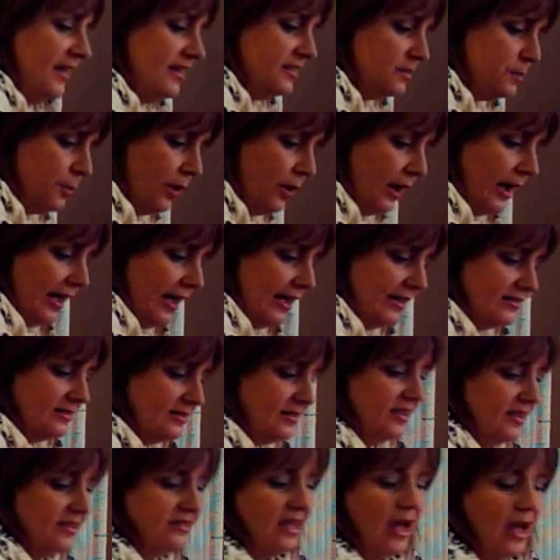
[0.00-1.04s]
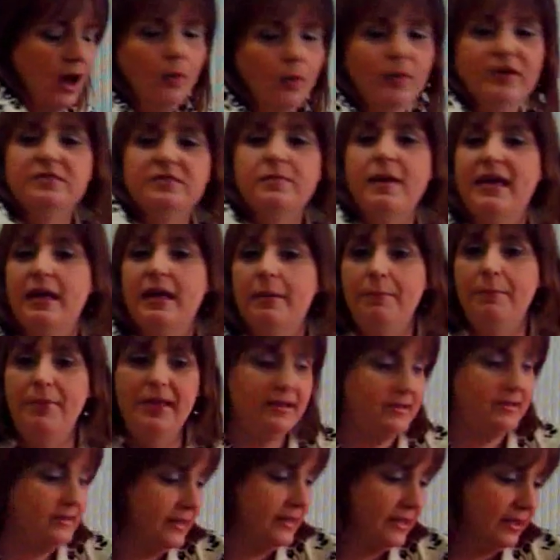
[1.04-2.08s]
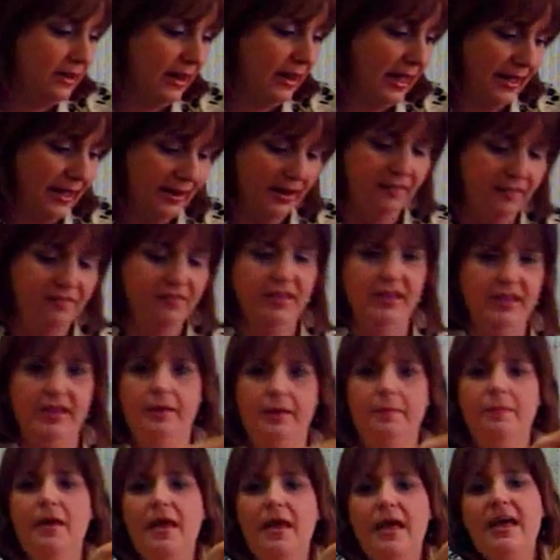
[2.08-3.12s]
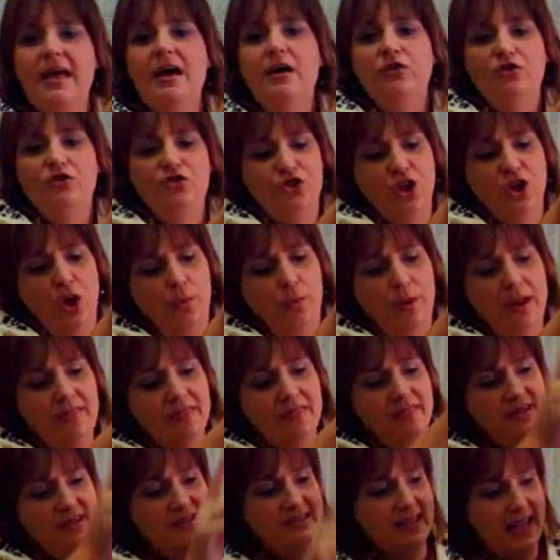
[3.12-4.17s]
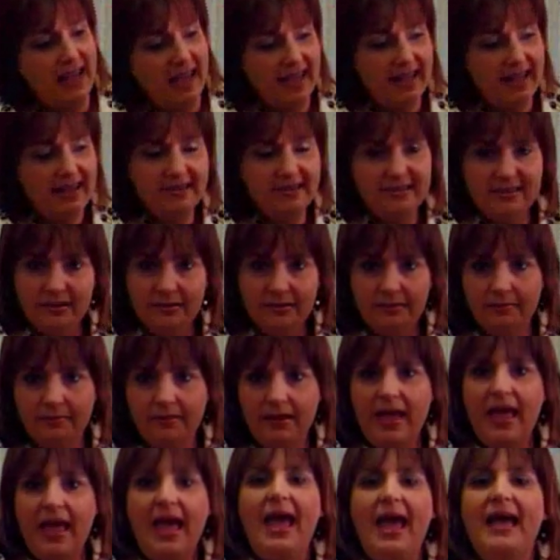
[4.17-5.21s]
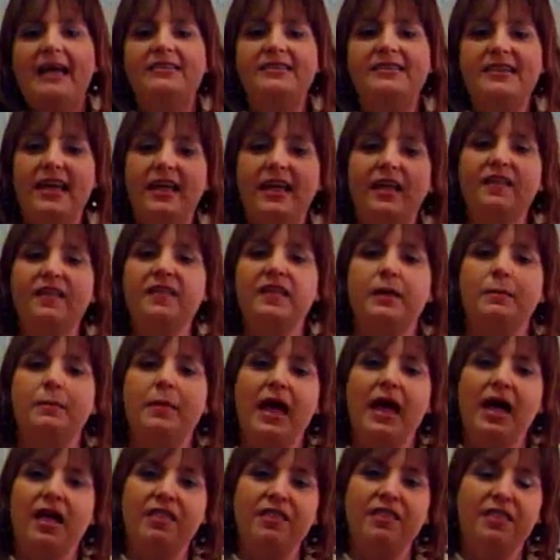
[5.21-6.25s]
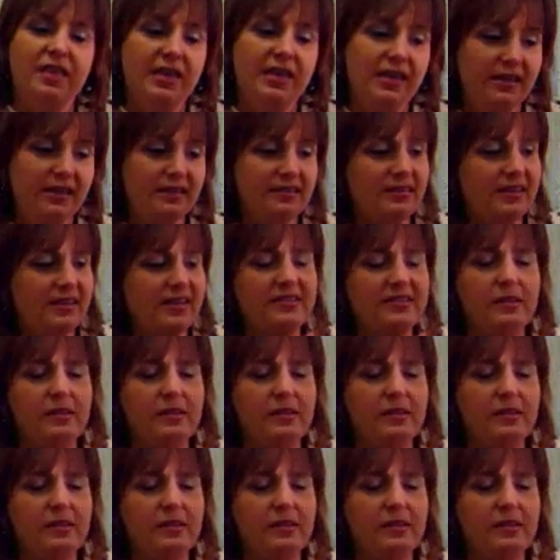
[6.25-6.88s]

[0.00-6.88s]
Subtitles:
these prizes, I always make a big deal out of them, showing the date and telling them how this